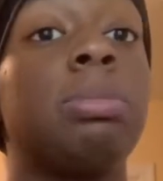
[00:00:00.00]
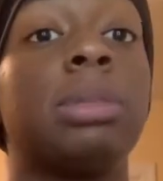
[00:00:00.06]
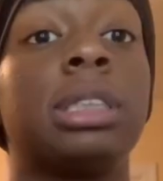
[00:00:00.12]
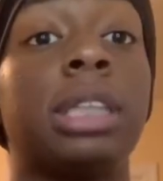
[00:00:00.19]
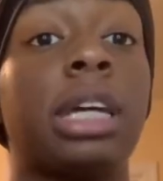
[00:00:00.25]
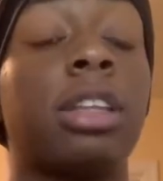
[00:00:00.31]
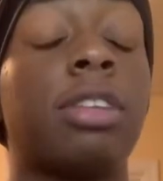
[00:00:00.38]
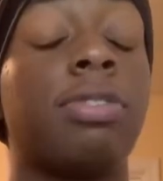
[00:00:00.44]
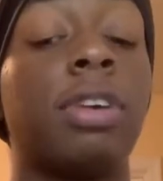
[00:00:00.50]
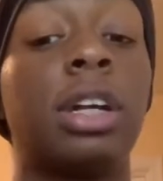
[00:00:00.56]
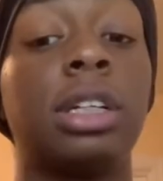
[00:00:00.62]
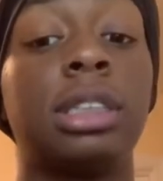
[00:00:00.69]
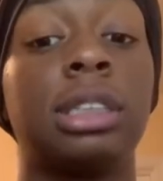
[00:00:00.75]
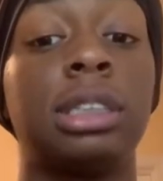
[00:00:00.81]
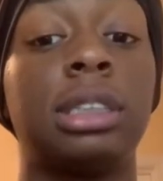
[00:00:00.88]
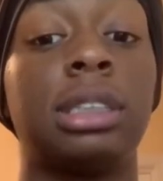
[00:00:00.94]
Because like
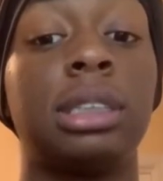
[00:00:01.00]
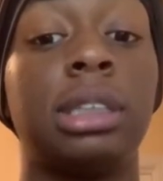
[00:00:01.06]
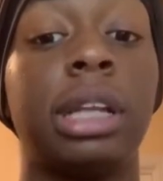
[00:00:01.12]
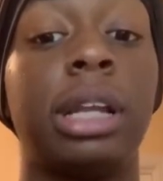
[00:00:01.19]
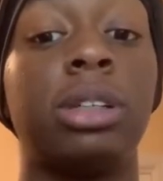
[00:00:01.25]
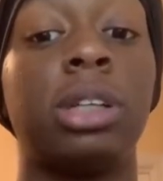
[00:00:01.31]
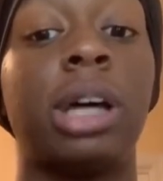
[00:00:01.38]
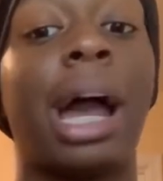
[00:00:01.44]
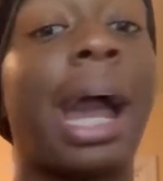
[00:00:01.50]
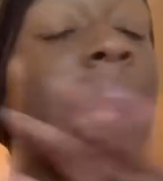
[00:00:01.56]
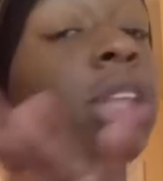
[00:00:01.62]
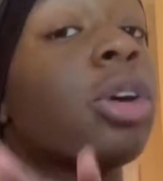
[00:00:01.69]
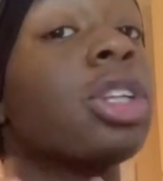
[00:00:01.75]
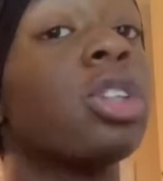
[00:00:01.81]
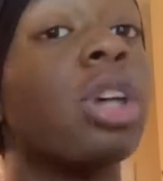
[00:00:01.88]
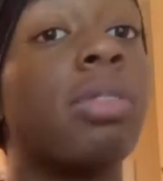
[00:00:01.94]
so I got
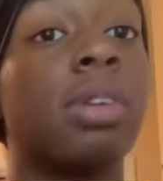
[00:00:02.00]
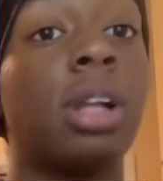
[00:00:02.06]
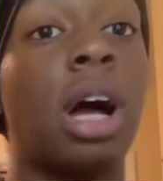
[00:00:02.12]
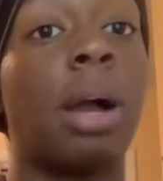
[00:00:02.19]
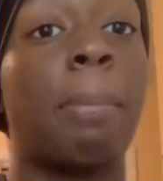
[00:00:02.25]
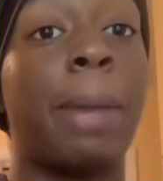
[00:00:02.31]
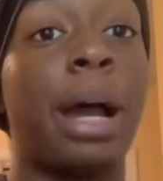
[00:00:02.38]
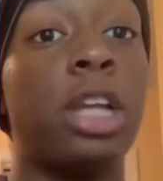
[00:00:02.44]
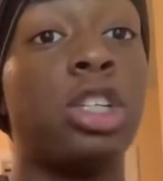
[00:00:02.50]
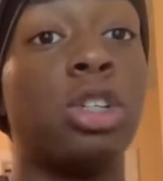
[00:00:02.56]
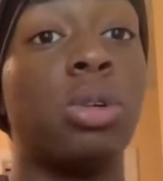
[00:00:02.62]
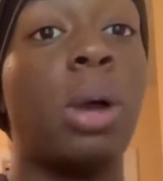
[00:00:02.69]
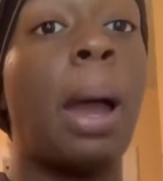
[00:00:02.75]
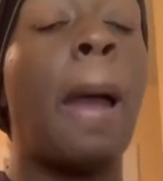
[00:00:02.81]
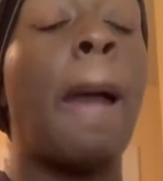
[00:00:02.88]
there at 12 o'clock, mind you.